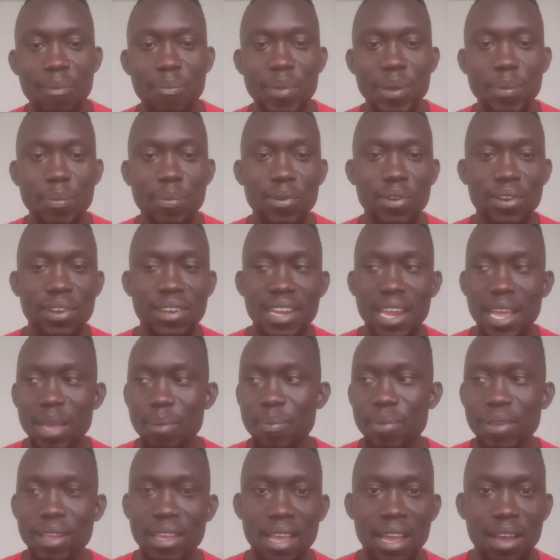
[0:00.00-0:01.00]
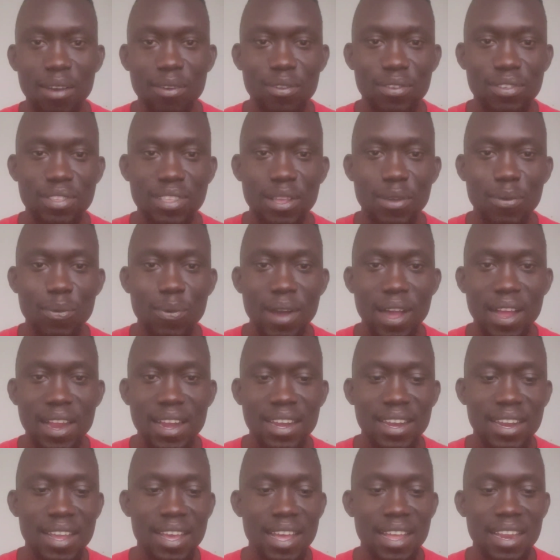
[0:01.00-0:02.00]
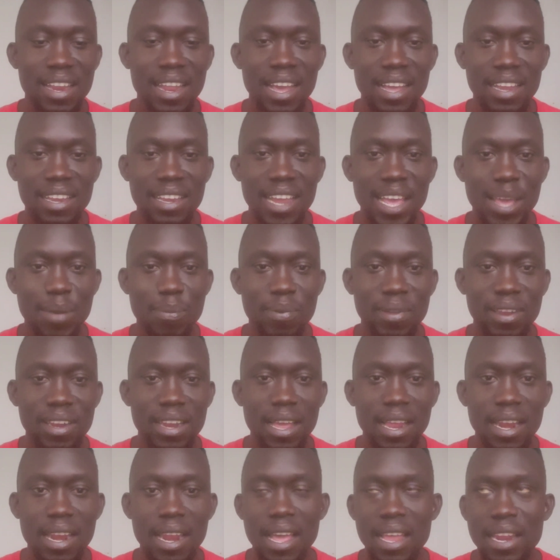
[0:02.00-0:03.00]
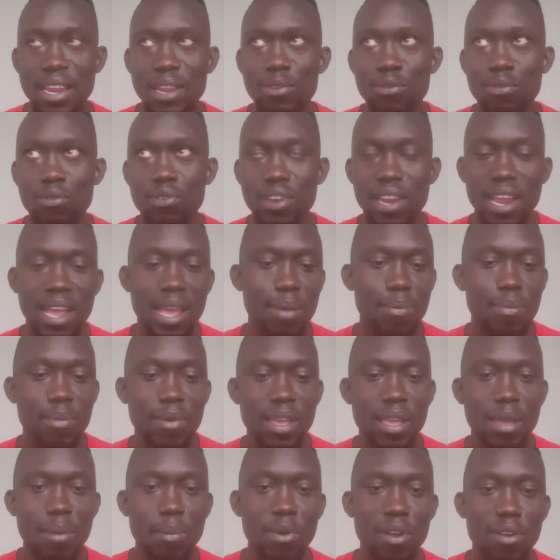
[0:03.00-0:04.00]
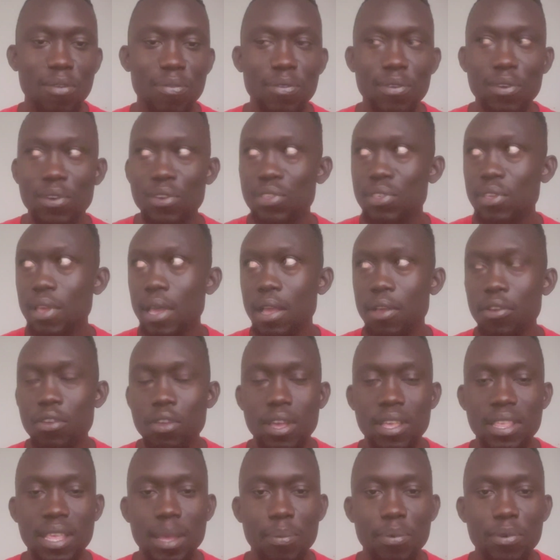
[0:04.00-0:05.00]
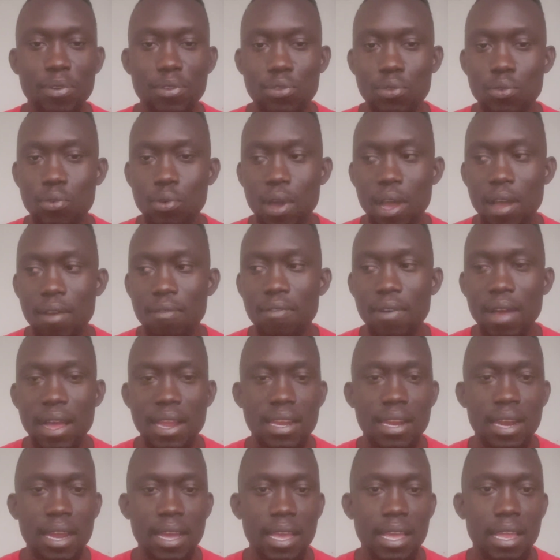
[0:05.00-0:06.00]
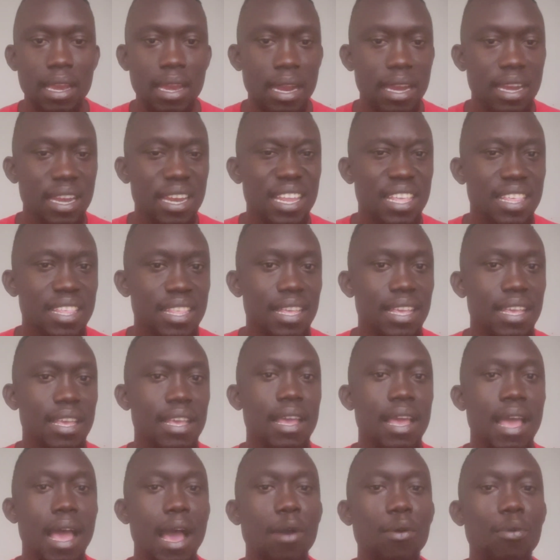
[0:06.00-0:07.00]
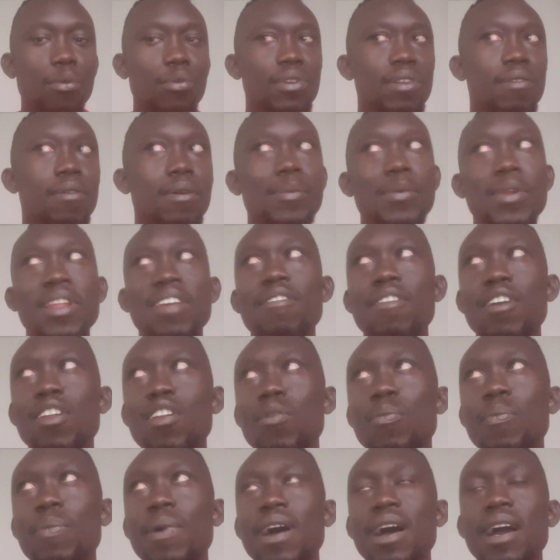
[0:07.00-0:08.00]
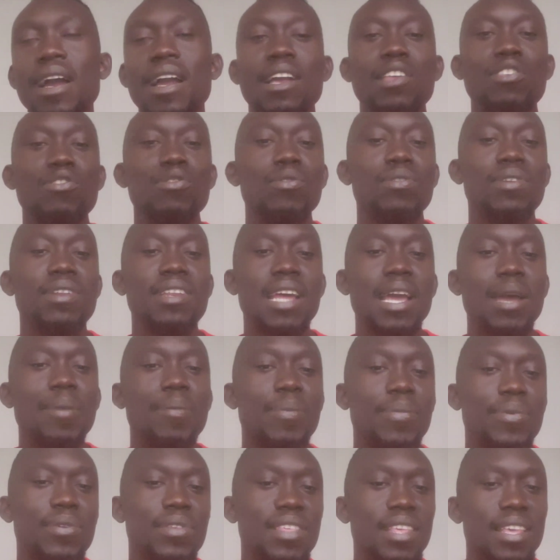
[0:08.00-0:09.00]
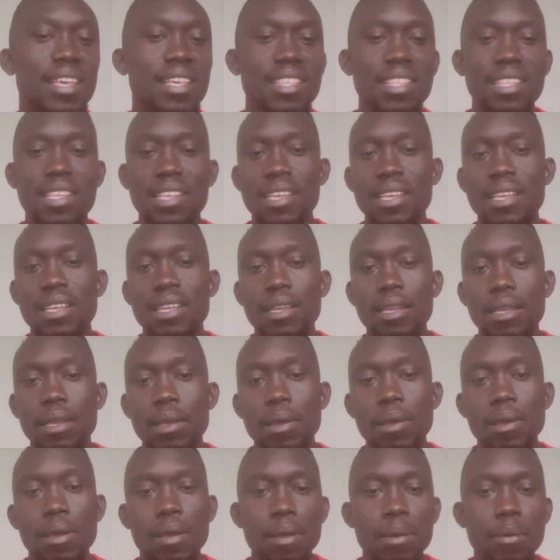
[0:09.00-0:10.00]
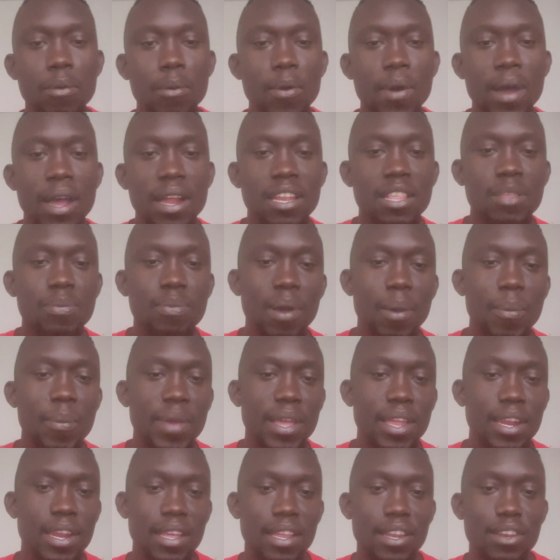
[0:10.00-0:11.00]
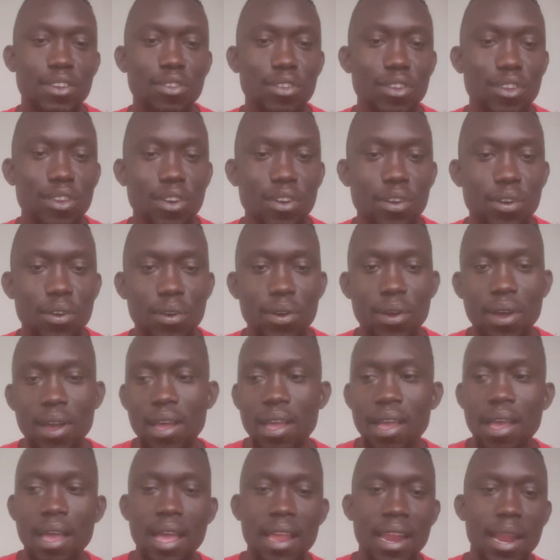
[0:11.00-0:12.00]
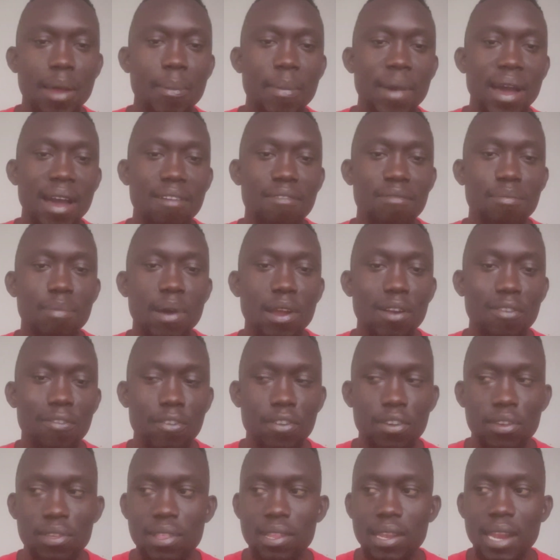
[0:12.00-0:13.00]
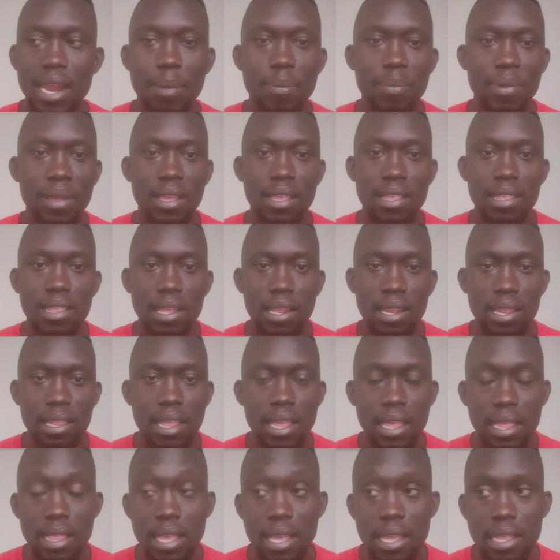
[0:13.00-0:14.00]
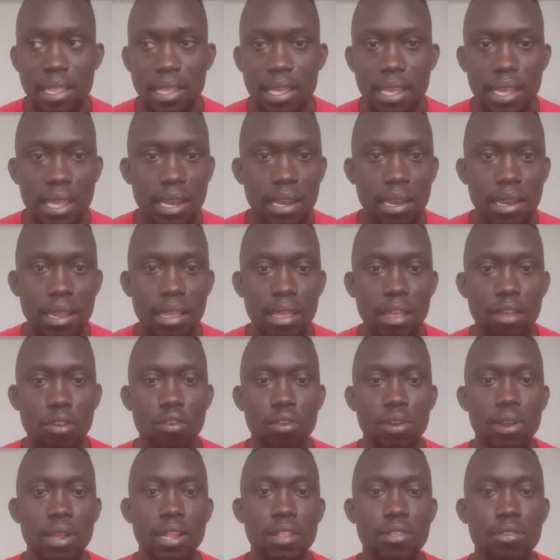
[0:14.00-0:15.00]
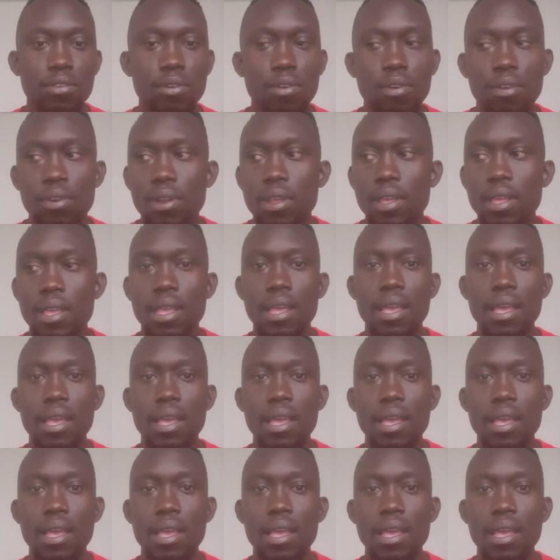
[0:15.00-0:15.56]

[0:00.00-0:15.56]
people typing across the world. They're typing, they're learning to type. But of course, you're supposed to have a target. At least a good web developer should type 60 words per minute, and above. But of course, typing is a skill on its own.